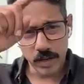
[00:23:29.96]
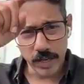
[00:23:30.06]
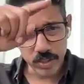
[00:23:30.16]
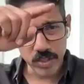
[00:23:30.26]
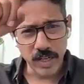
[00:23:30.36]

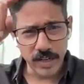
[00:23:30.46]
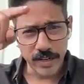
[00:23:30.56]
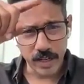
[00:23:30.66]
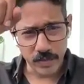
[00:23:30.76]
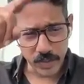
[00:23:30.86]
HDL,
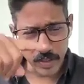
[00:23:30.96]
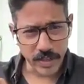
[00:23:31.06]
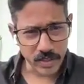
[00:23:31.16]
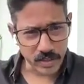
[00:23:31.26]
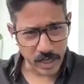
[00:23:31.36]
LDL, everything
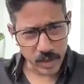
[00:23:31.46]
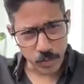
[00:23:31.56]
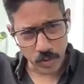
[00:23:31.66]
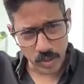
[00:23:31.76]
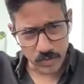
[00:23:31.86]
gets
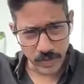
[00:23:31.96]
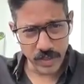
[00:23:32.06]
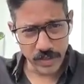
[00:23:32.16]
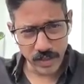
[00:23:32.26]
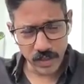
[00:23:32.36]
transported as
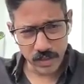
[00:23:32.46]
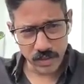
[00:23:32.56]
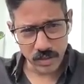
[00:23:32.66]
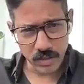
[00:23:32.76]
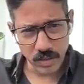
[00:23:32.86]
VLDL.
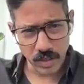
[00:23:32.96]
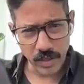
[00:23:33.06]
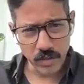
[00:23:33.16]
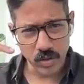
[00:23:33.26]
Is that right?